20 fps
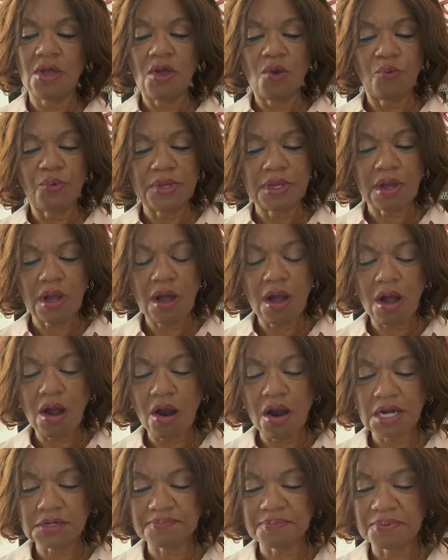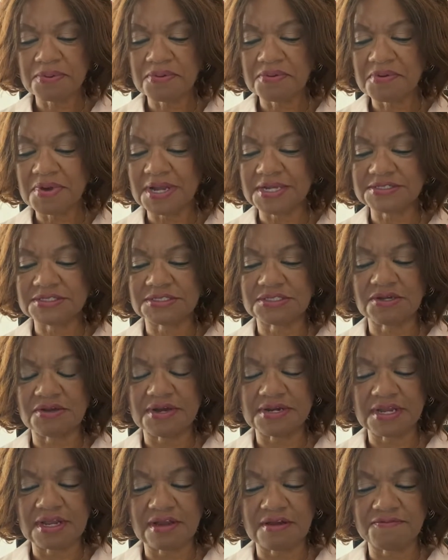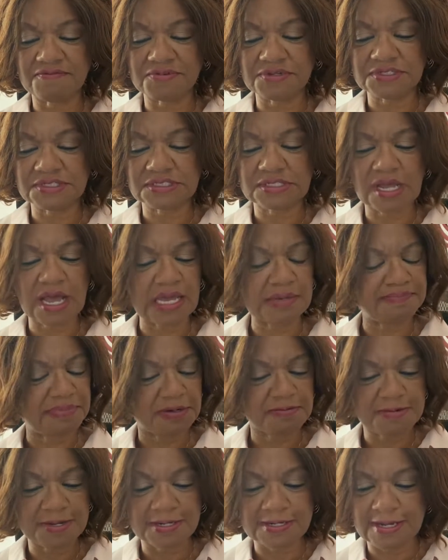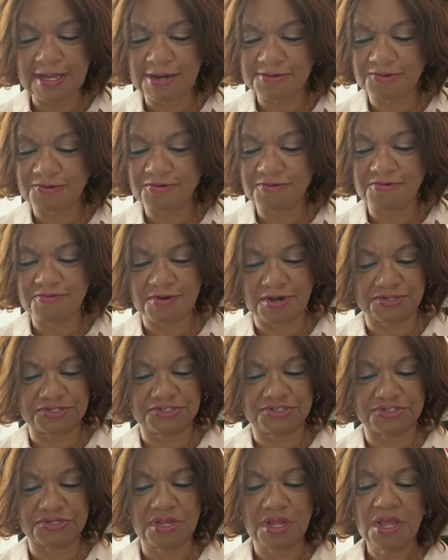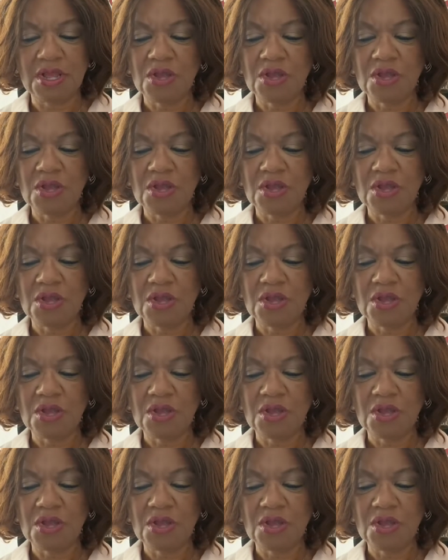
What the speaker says: We are hard-pressed on every side, but we are not crushed.